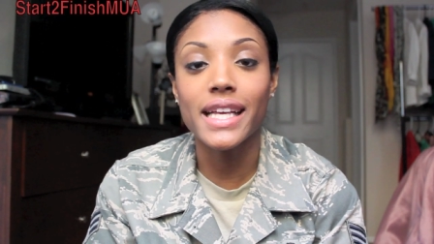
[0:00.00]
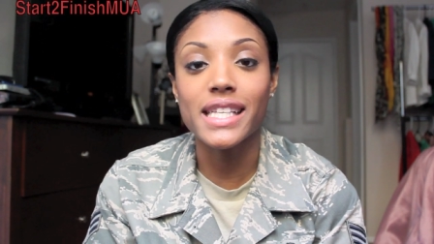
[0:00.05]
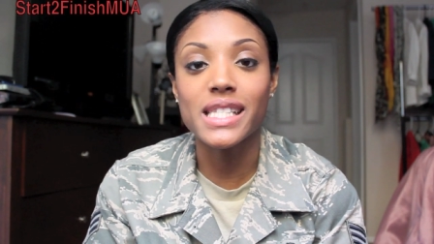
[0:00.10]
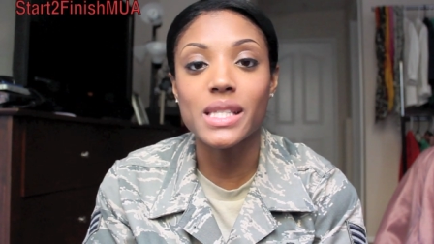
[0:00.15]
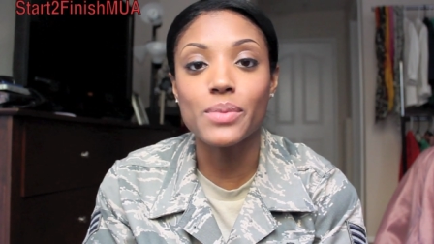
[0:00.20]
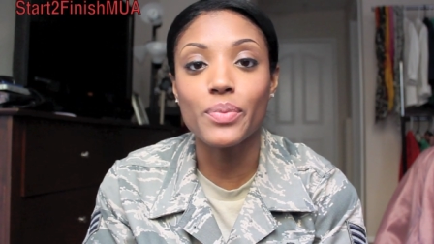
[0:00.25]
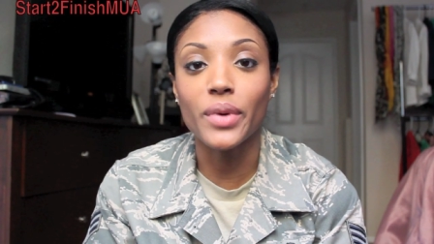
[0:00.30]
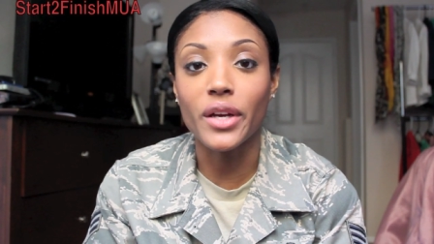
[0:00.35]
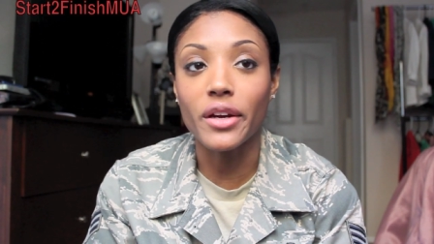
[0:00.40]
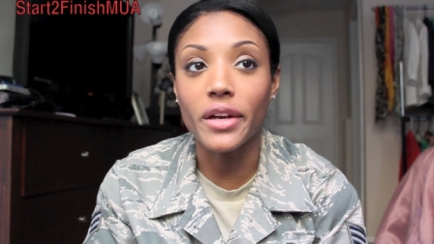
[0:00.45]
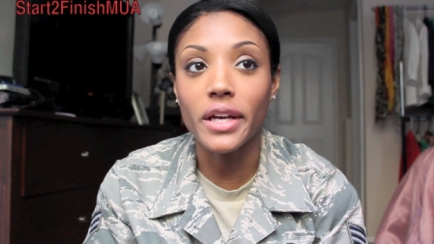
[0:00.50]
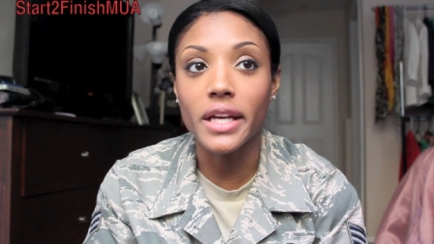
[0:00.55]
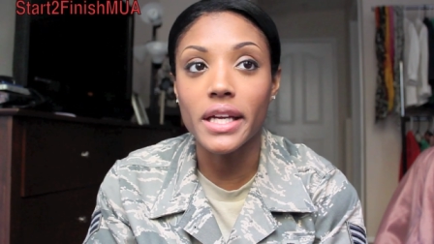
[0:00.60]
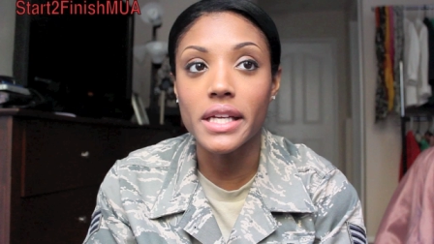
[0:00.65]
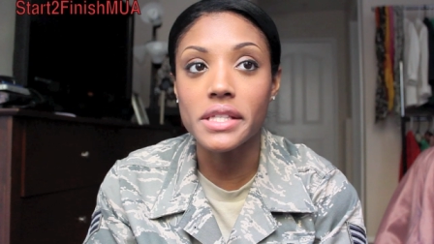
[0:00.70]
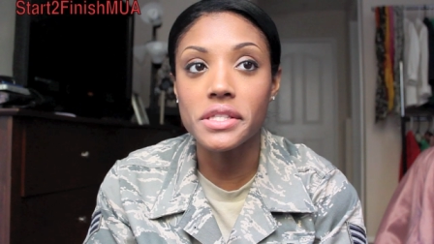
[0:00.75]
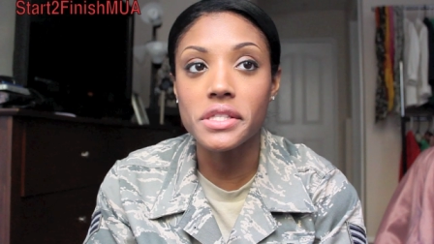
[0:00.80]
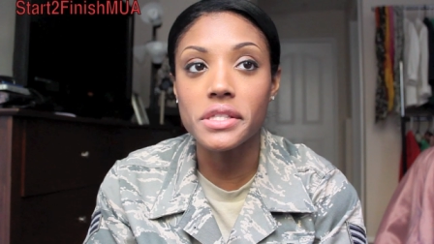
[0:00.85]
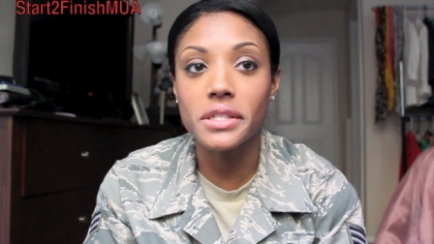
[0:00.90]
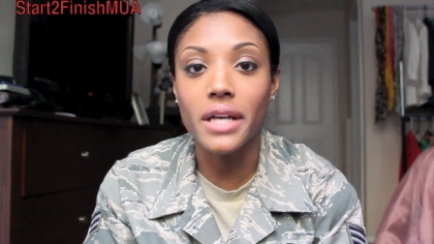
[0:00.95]

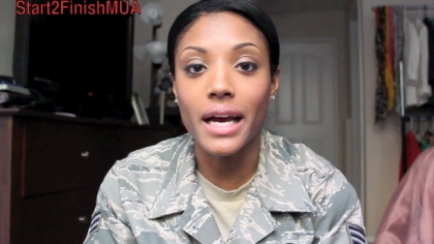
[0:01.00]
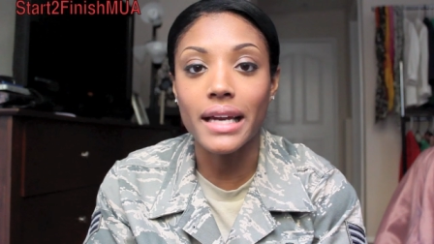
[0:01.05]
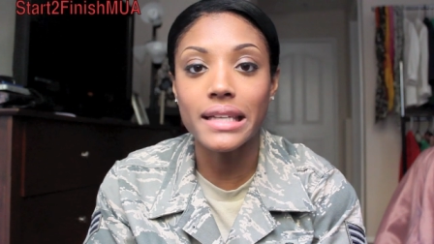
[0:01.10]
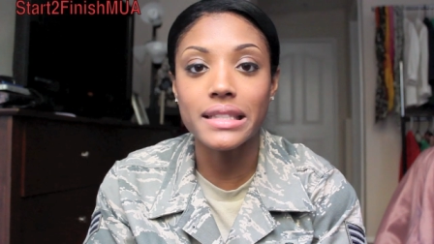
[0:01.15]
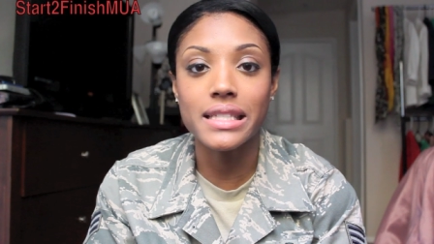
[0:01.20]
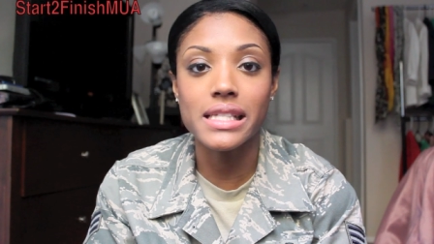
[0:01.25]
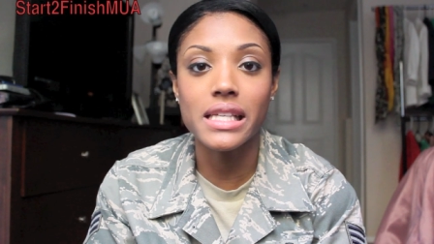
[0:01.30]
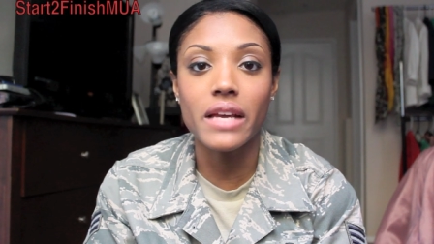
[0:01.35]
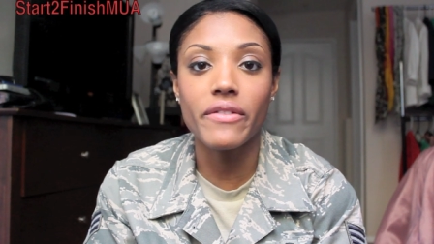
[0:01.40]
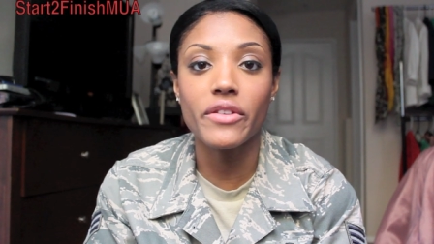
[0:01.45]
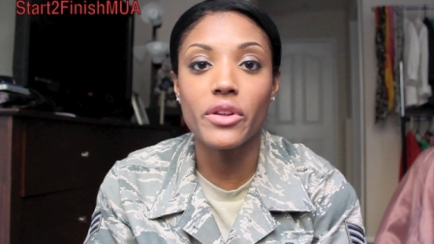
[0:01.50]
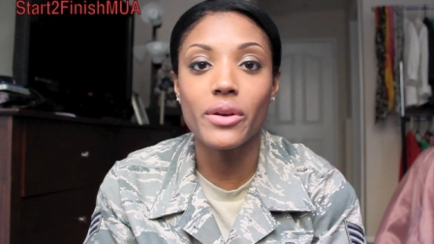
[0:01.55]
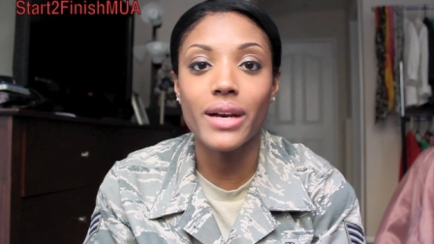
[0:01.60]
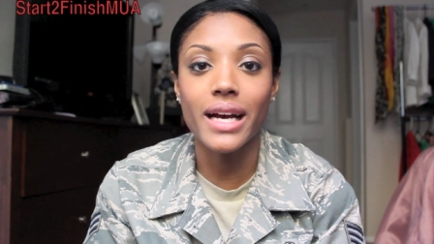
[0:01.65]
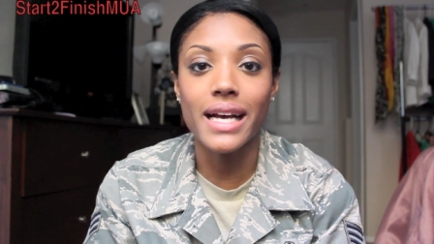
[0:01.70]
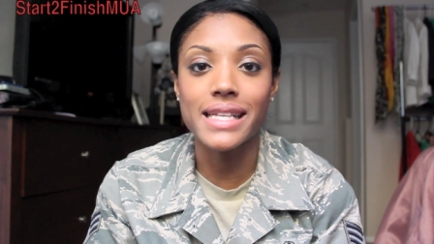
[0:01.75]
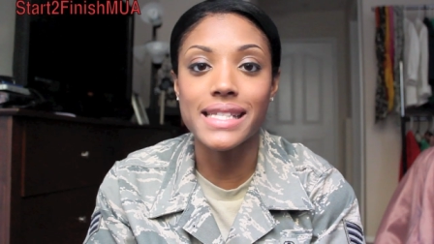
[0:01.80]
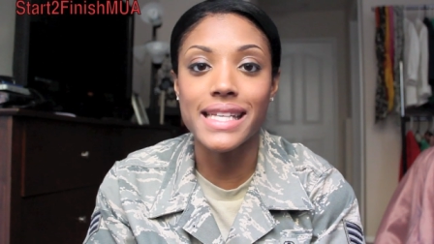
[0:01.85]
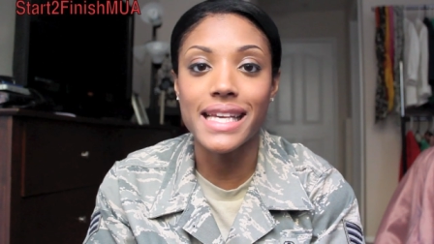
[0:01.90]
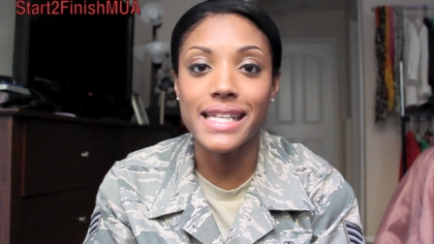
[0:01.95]
experience, kind of just giving you
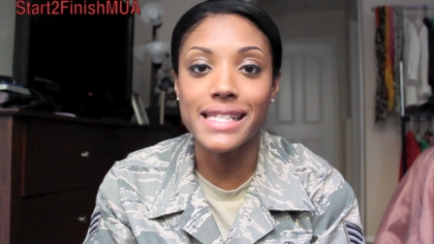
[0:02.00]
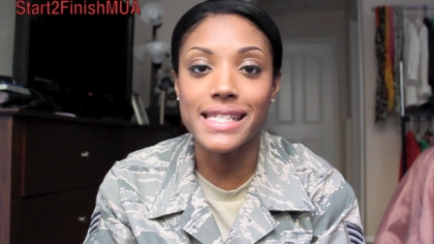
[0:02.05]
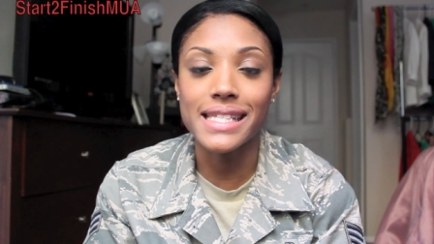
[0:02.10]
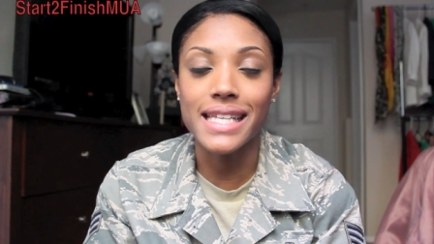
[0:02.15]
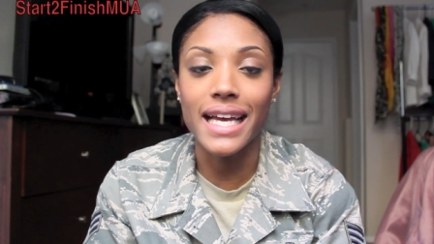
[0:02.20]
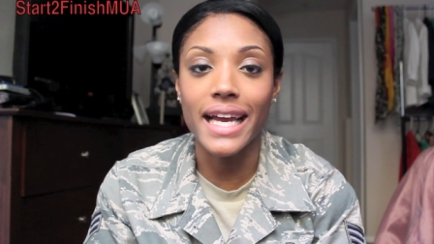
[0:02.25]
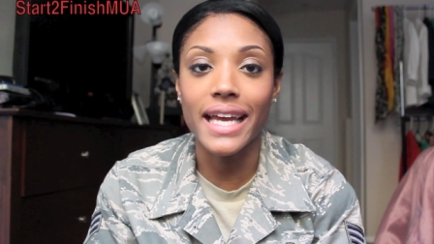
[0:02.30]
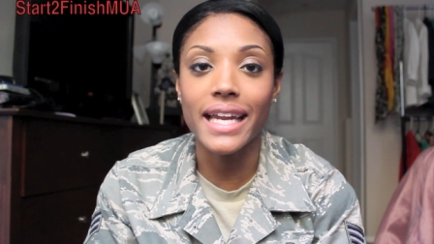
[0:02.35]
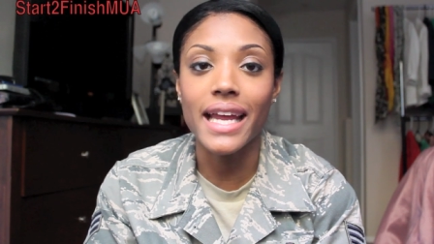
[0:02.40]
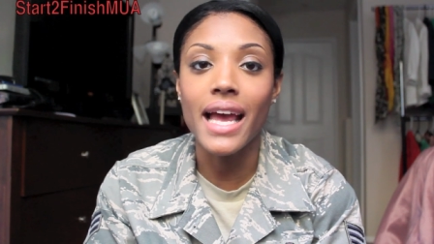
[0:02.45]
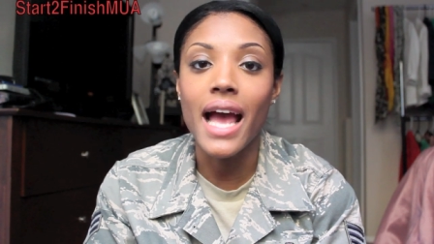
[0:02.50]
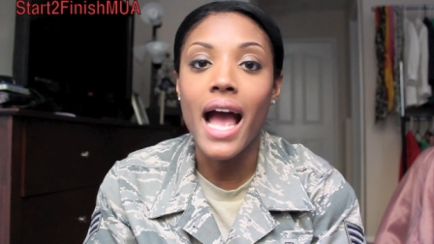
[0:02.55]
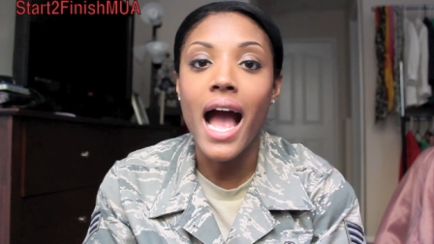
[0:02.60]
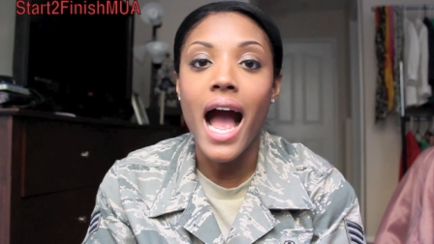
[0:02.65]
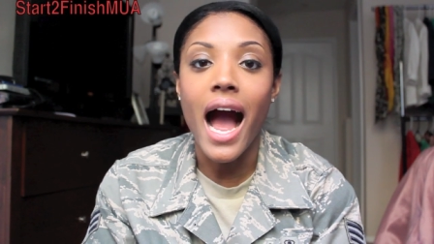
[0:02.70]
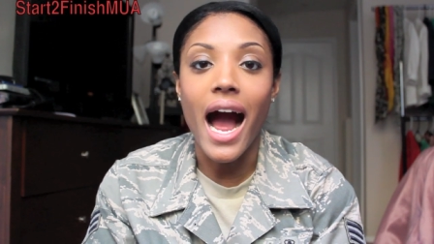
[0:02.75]
guys insight.